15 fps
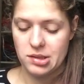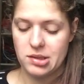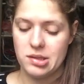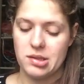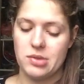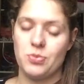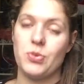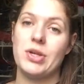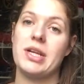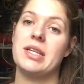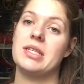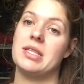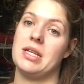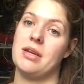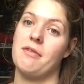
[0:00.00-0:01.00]
This is what I
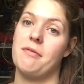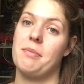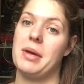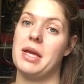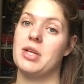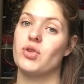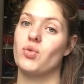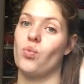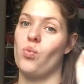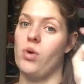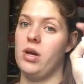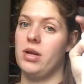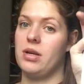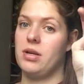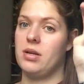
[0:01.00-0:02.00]
did of page
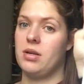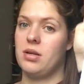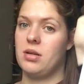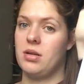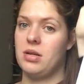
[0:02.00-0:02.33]
one.